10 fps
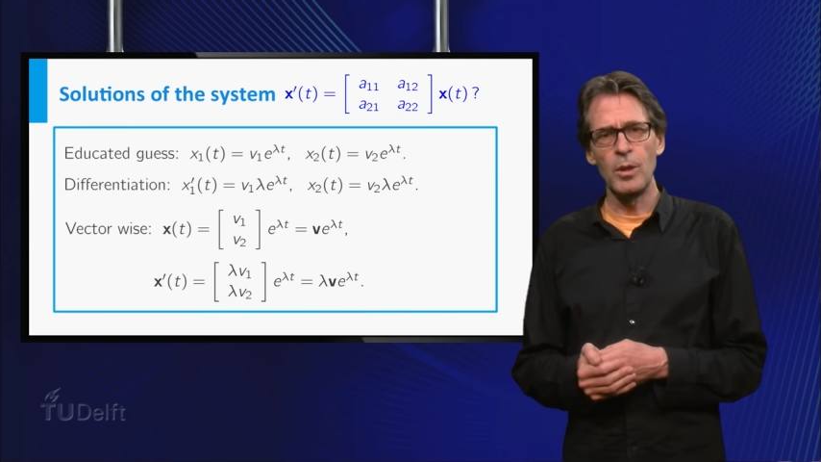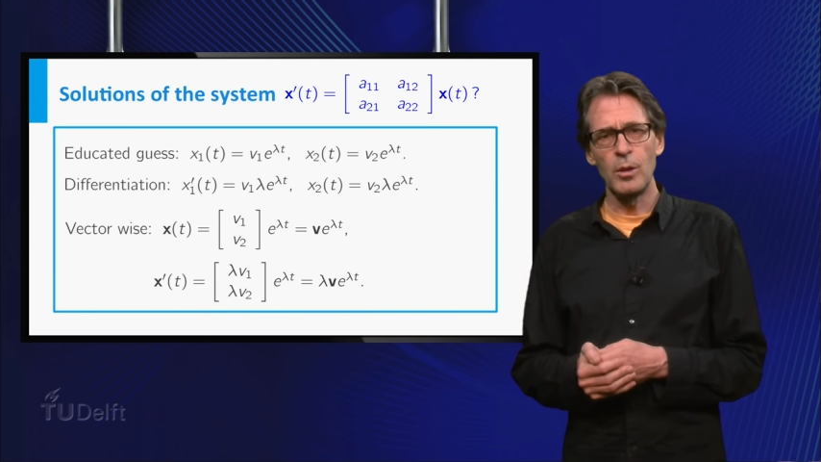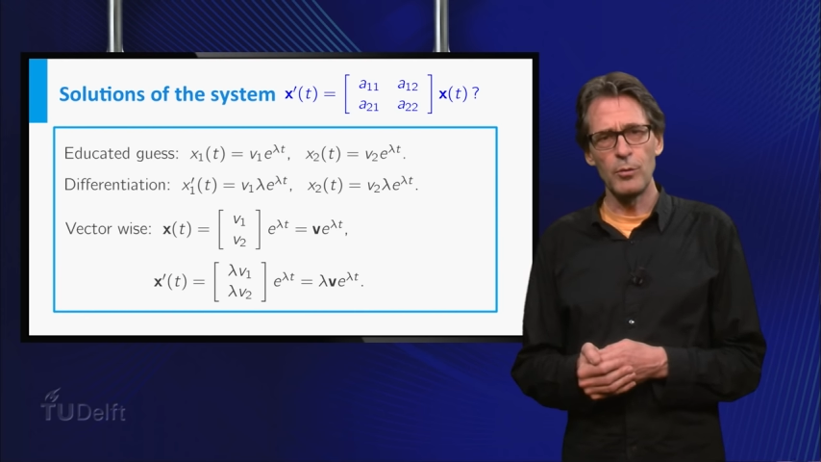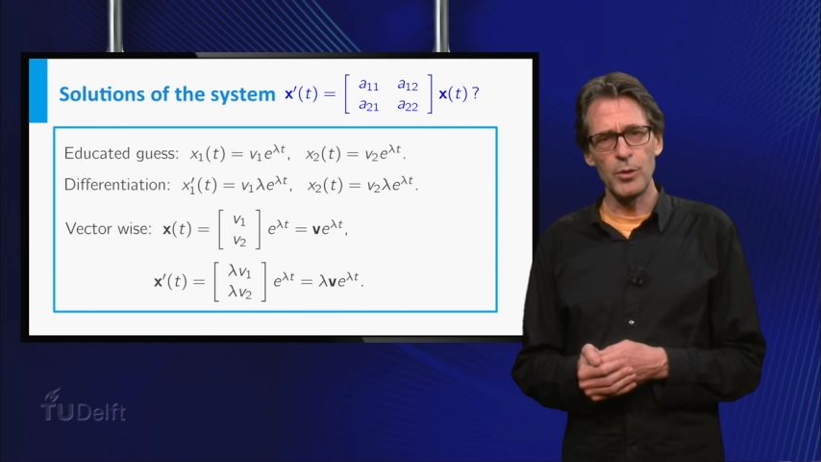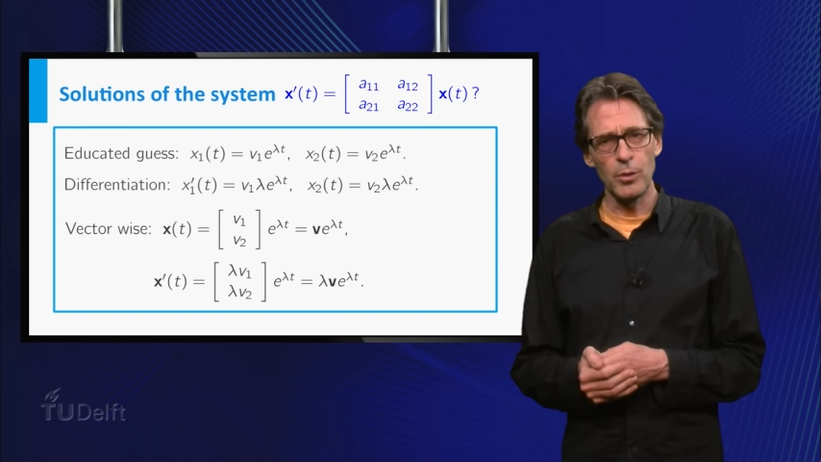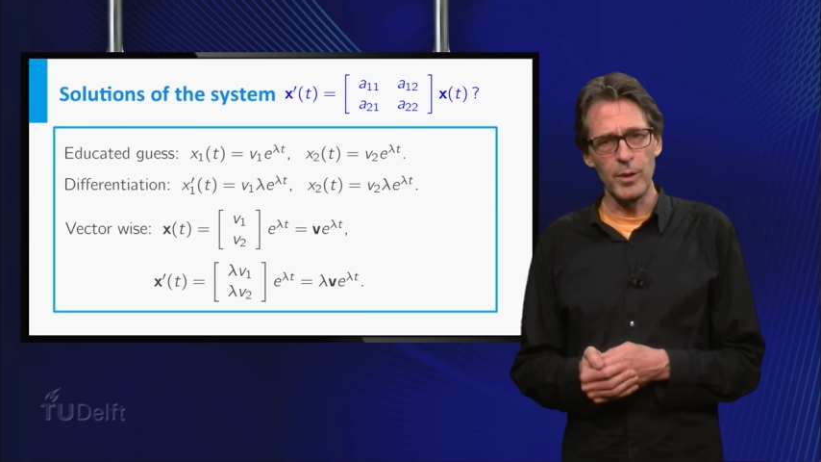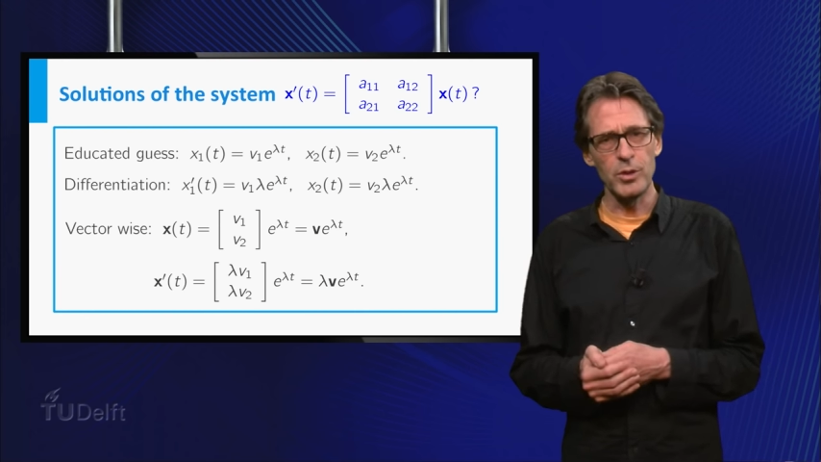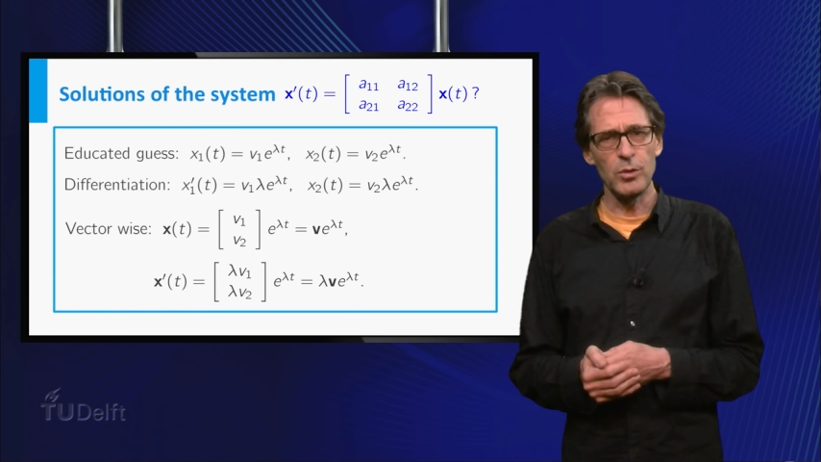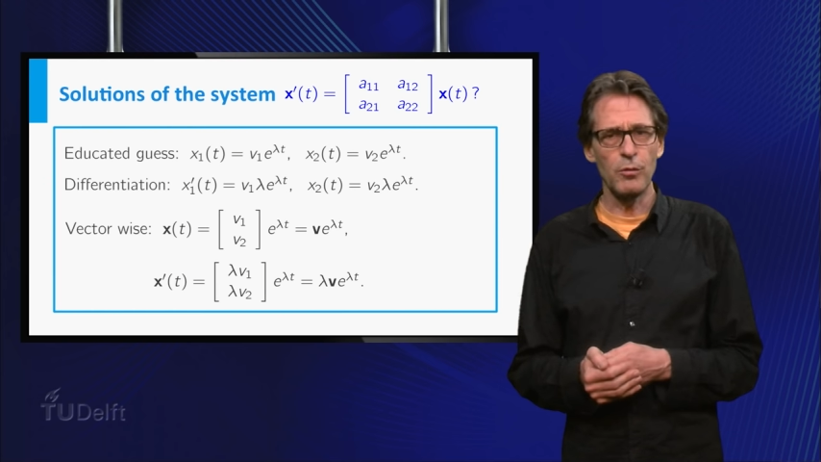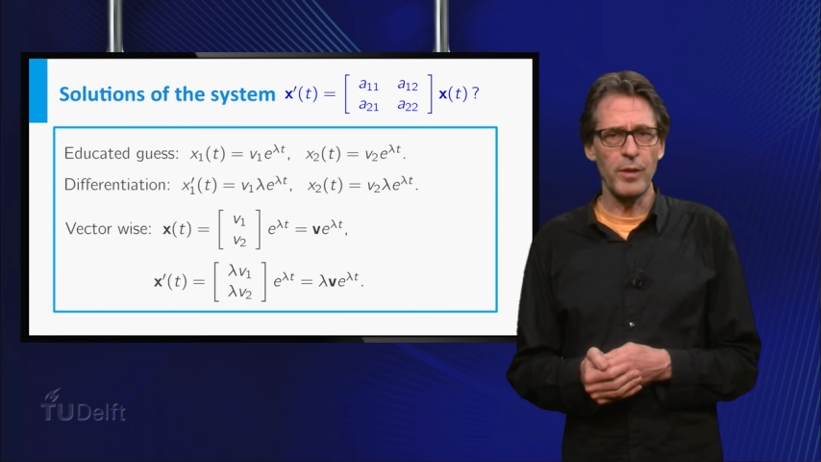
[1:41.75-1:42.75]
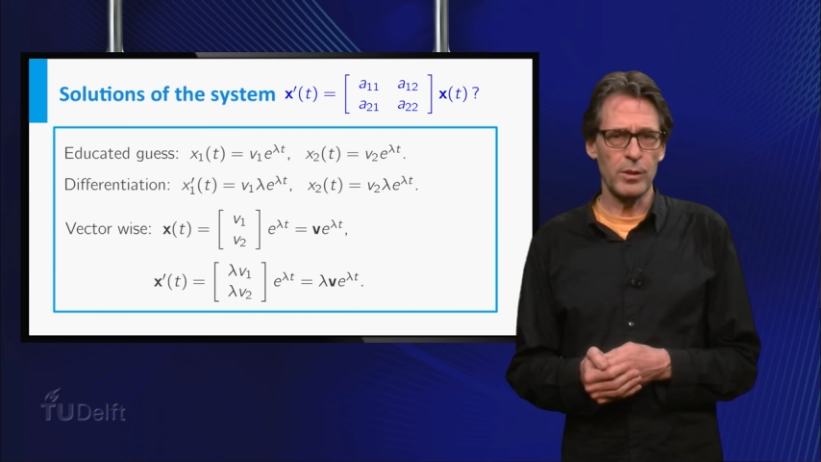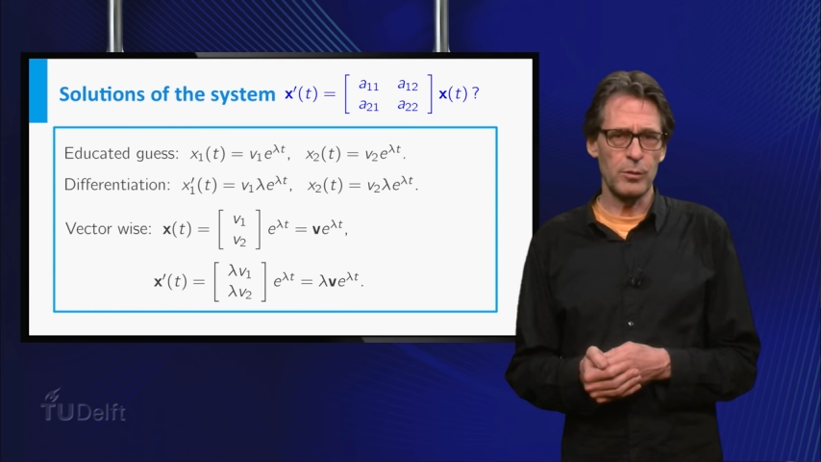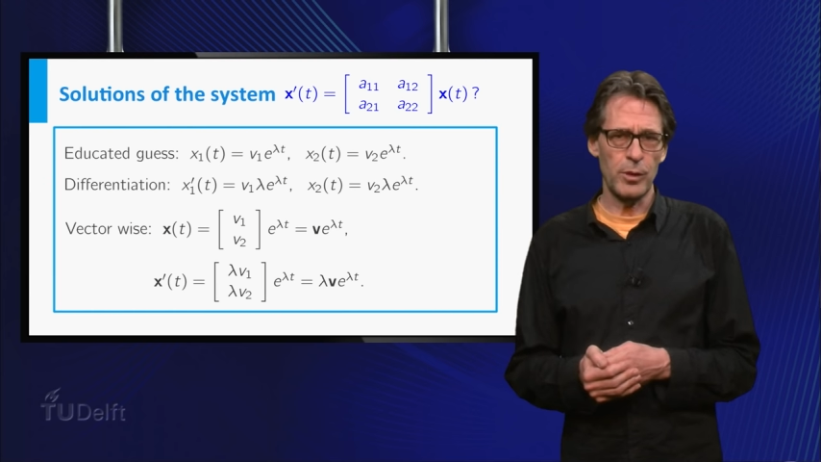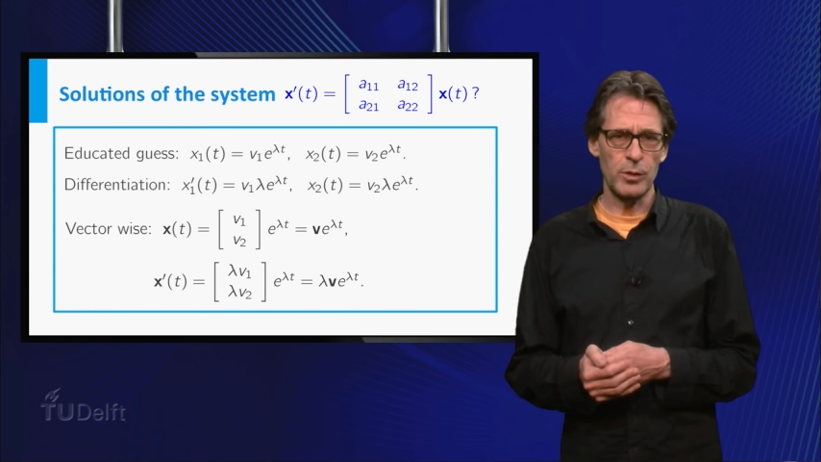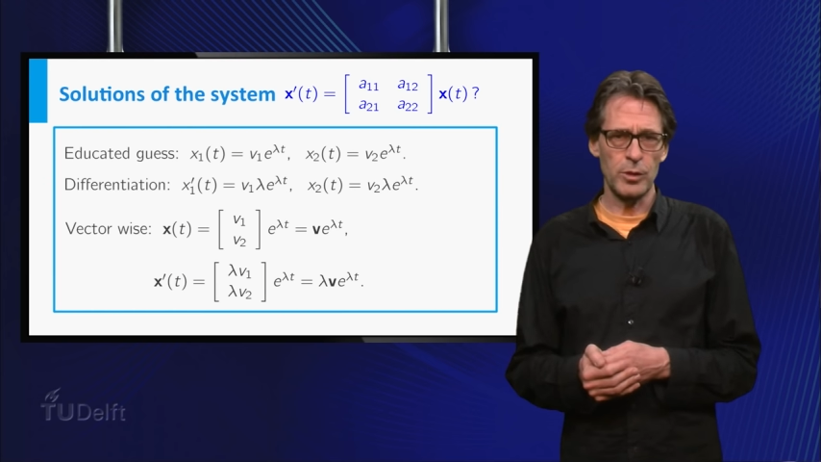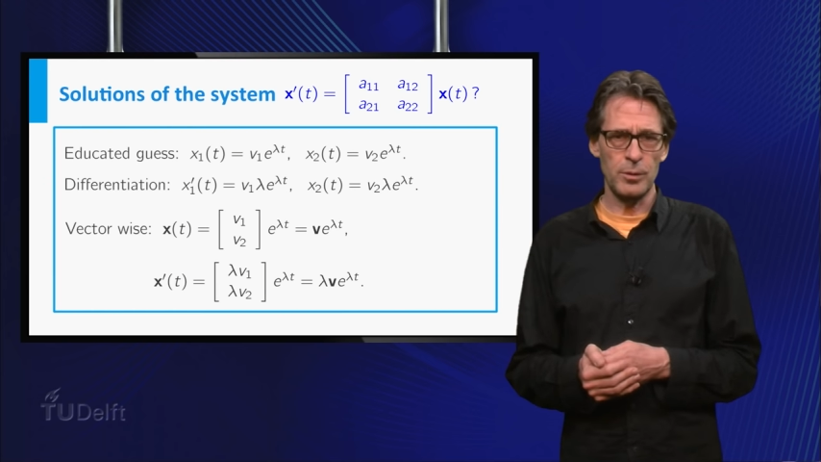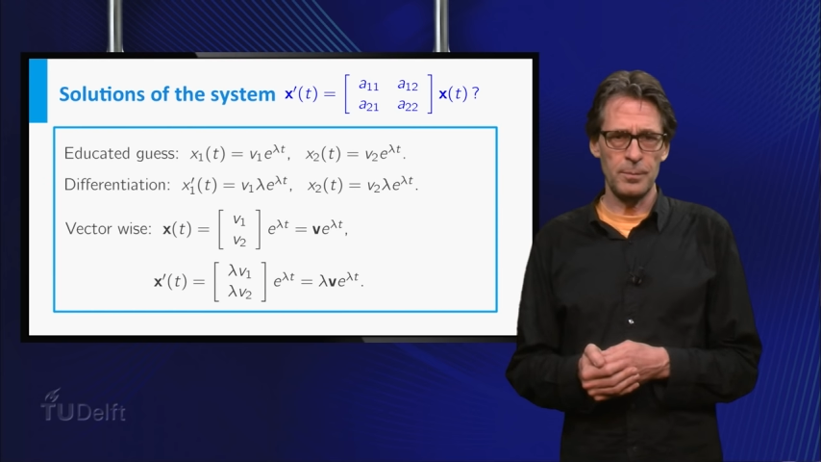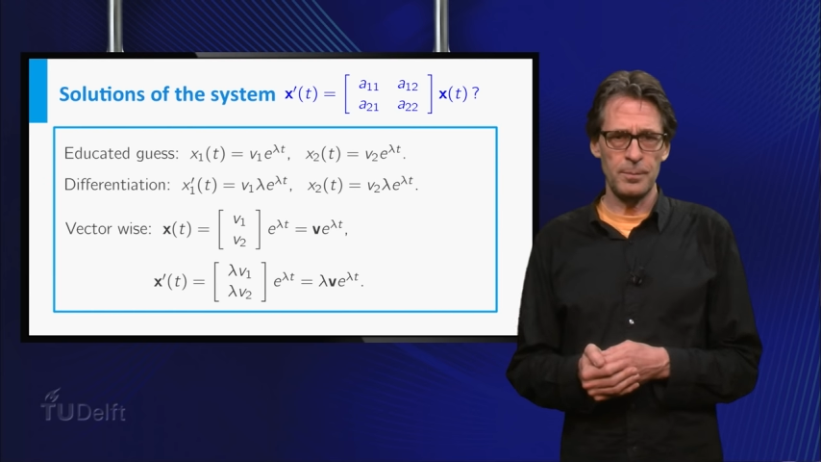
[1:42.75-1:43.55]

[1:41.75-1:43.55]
of the original vector function.